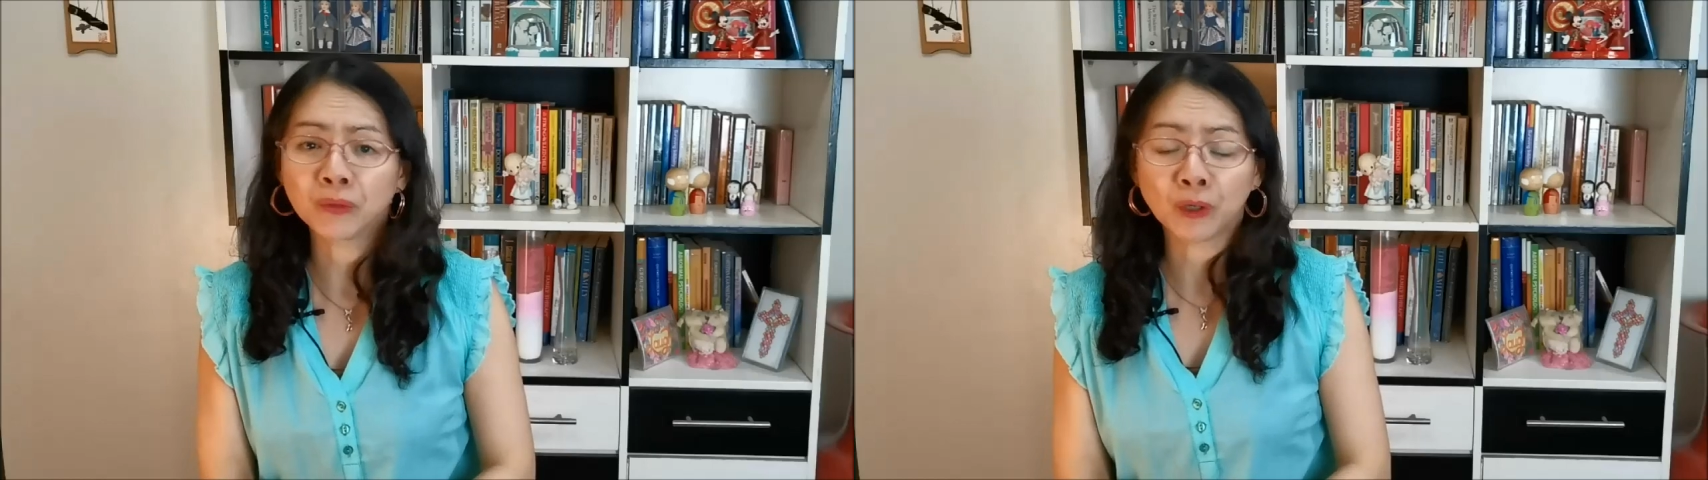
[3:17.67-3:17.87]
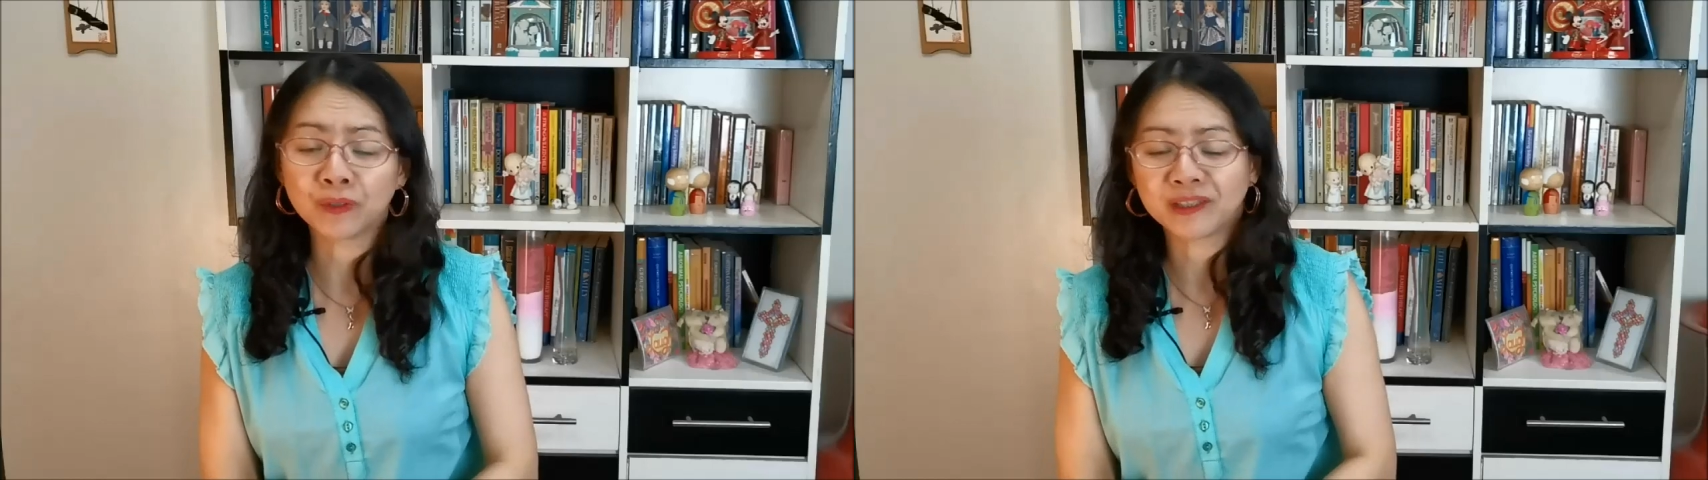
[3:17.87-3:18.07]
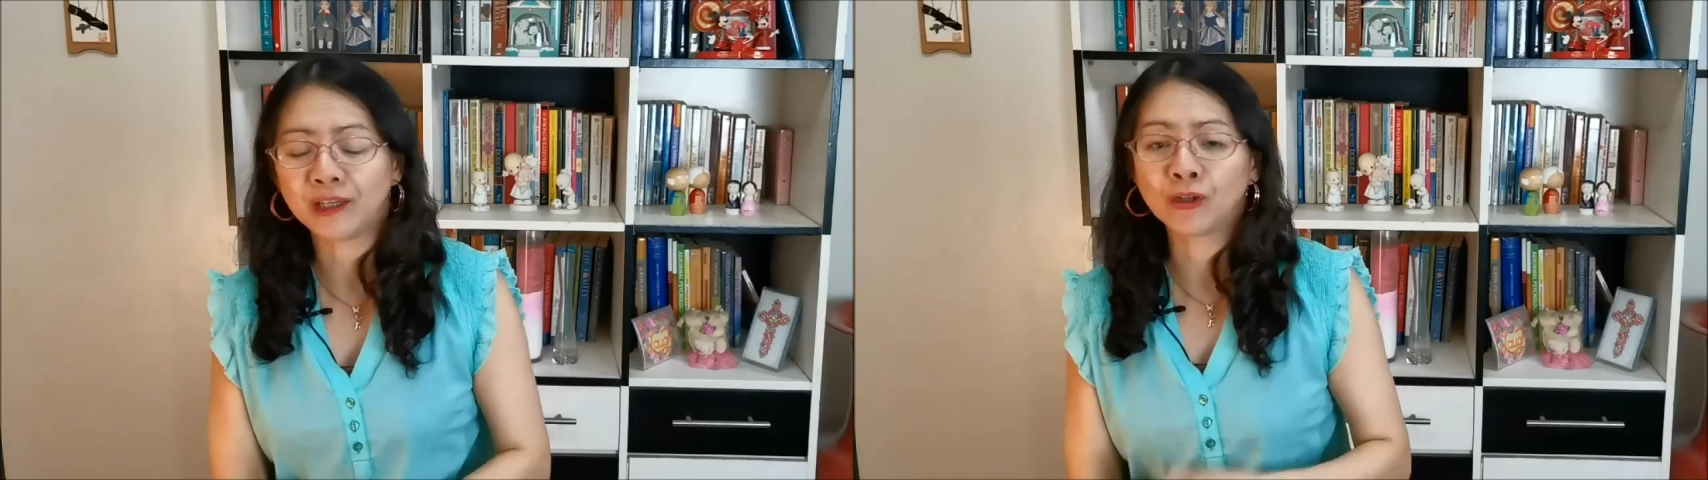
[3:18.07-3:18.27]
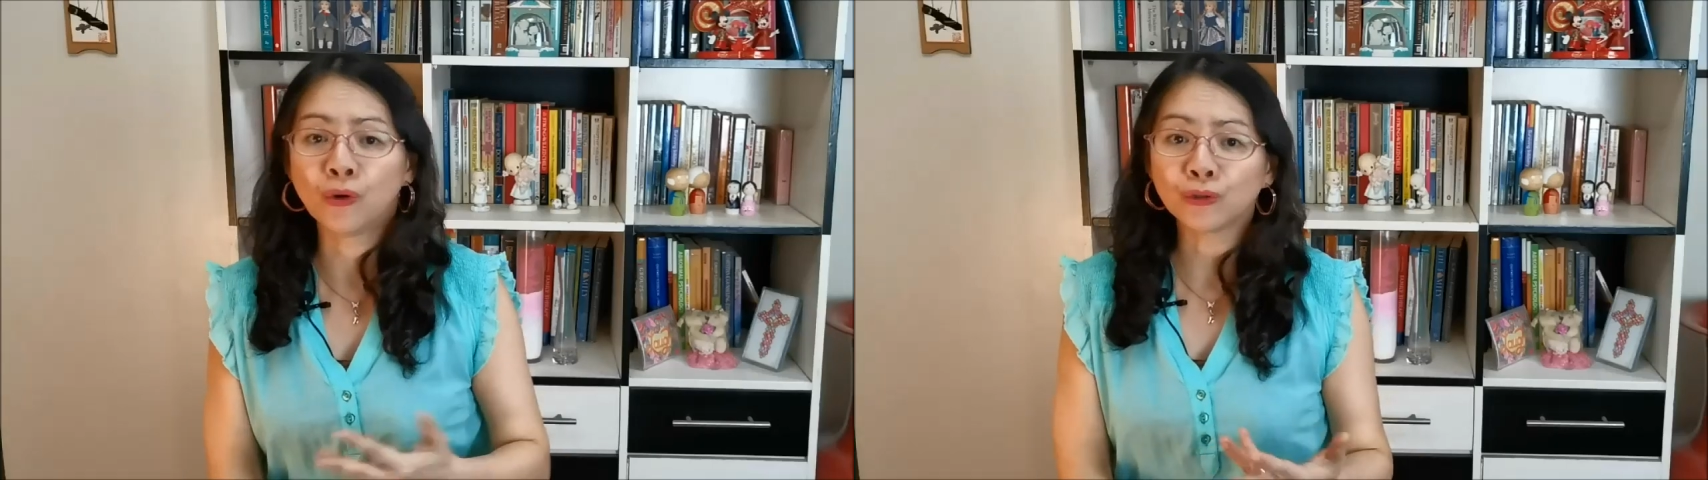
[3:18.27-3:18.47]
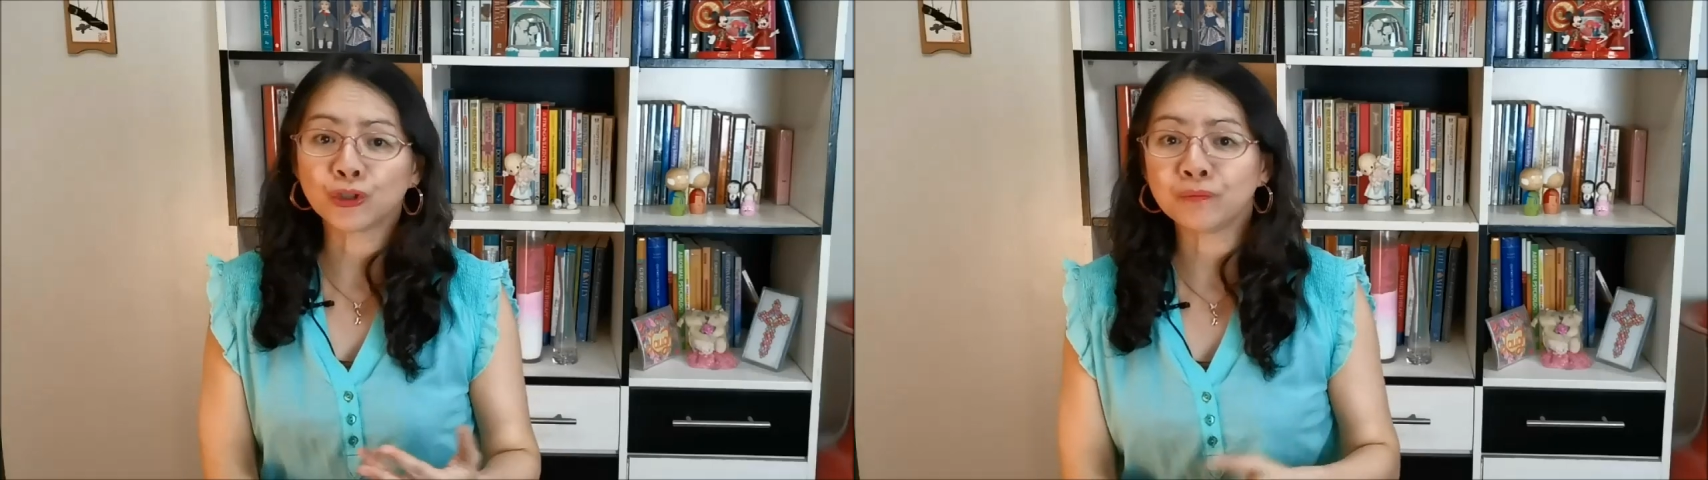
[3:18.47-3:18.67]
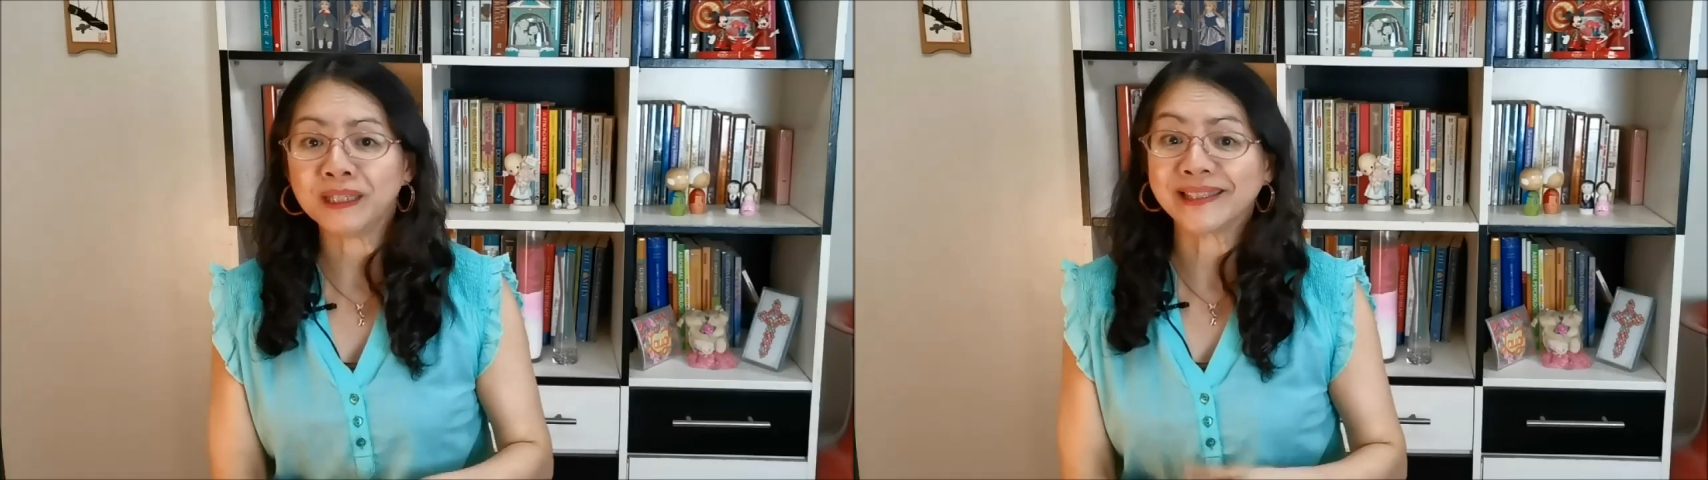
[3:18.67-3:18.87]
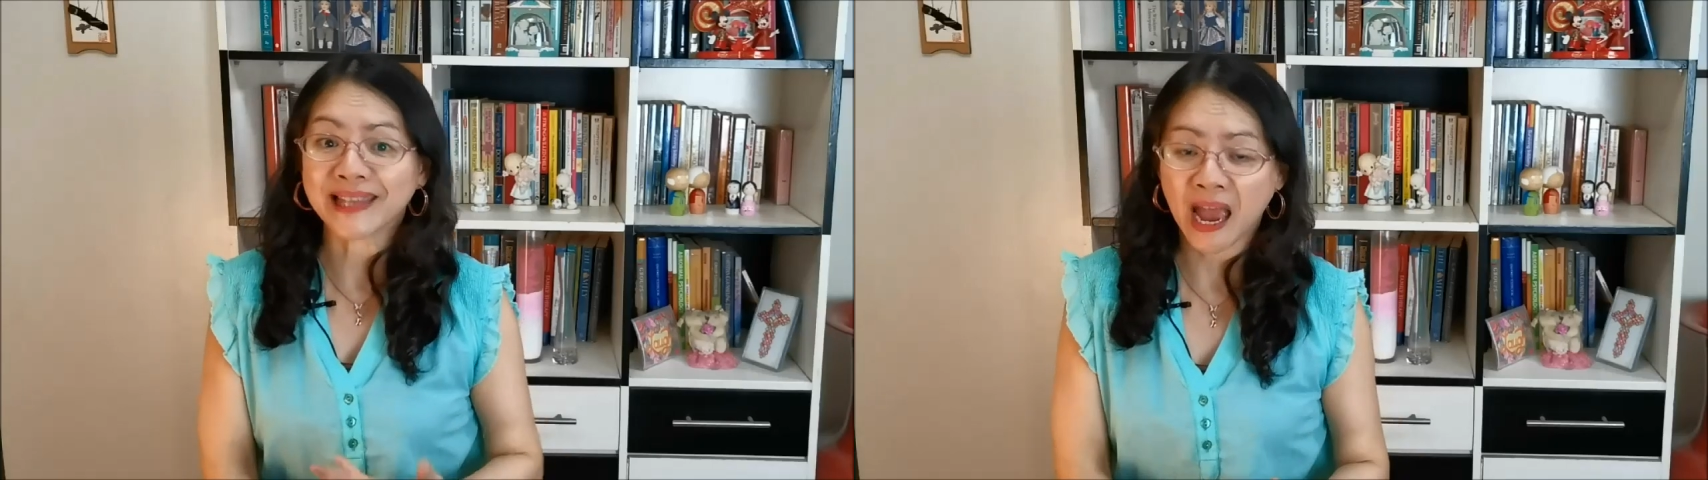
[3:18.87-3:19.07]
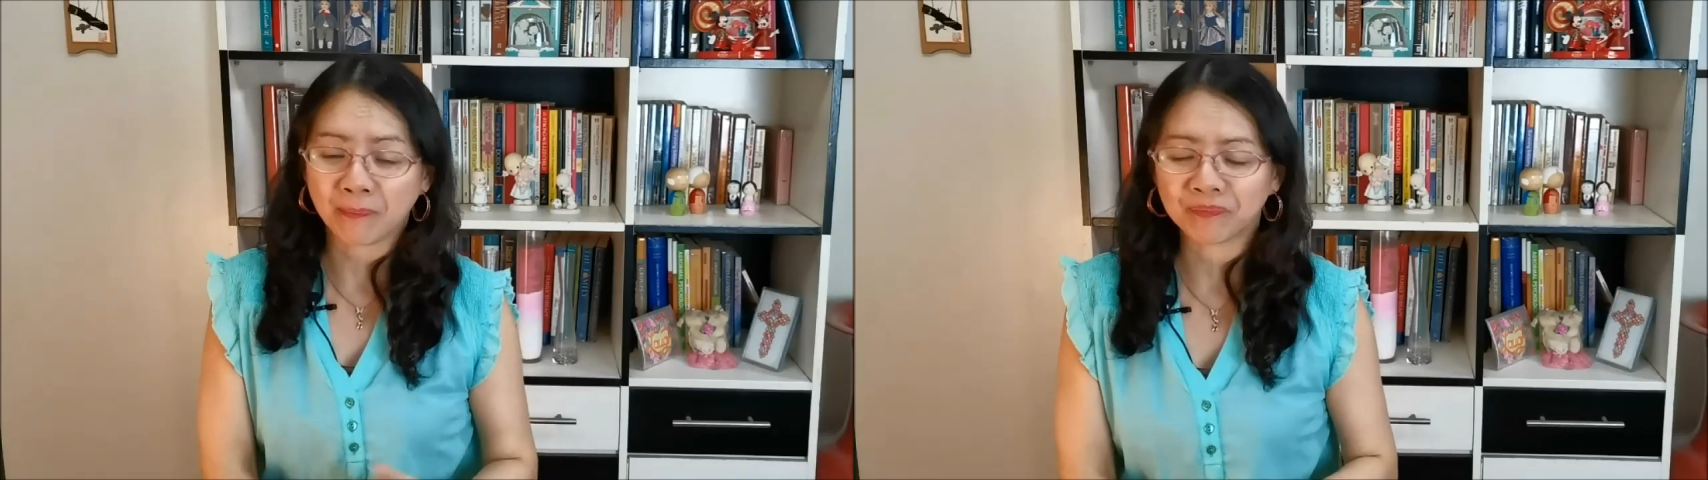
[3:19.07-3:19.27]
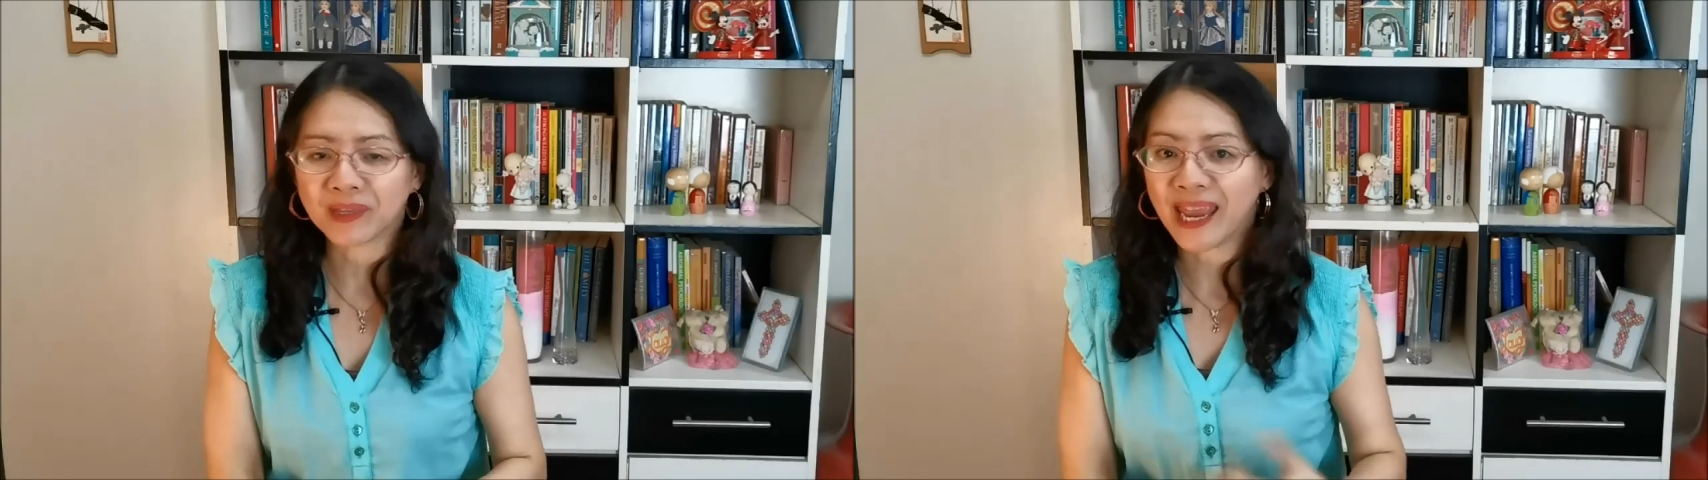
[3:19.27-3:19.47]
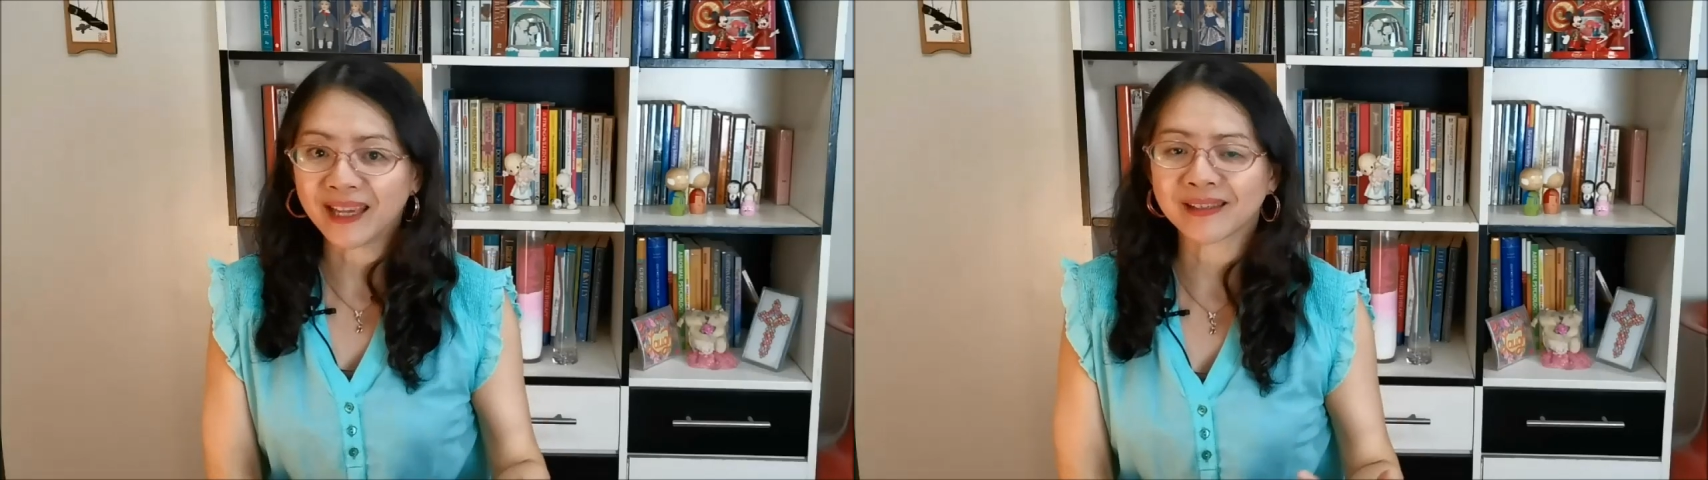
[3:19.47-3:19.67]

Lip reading: they will always say goals should be SAM,